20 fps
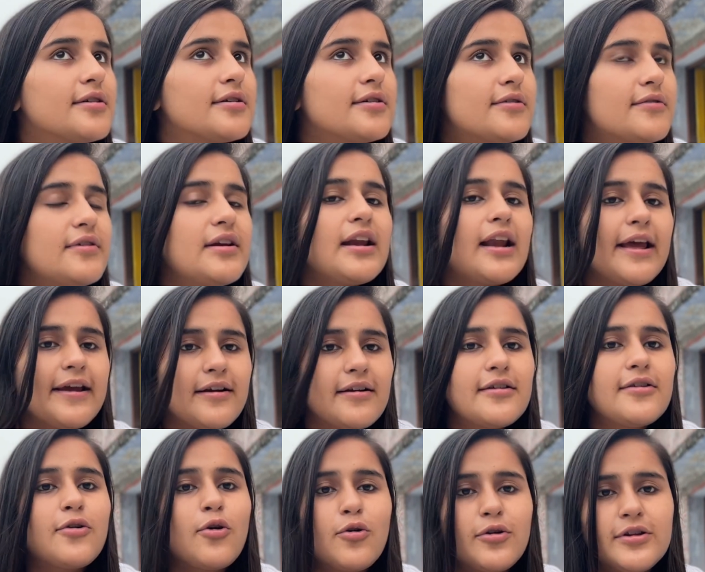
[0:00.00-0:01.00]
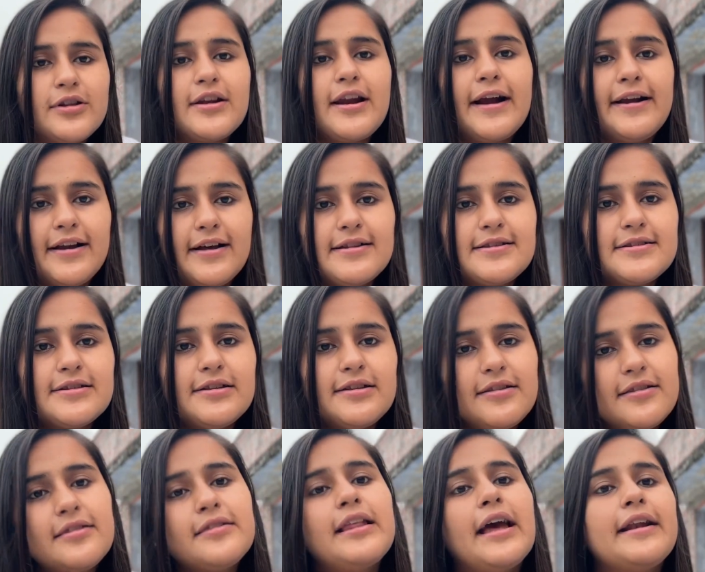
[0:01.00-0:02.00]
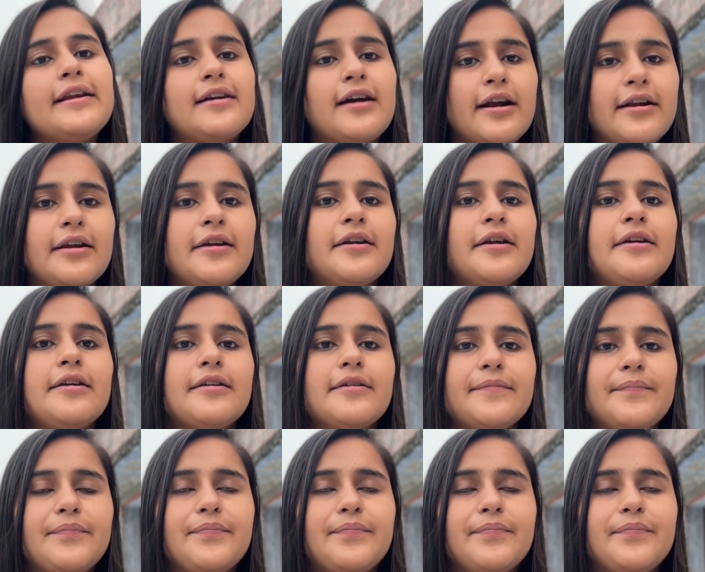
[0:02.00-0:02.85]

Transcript: We wrote the right answer, then cut it.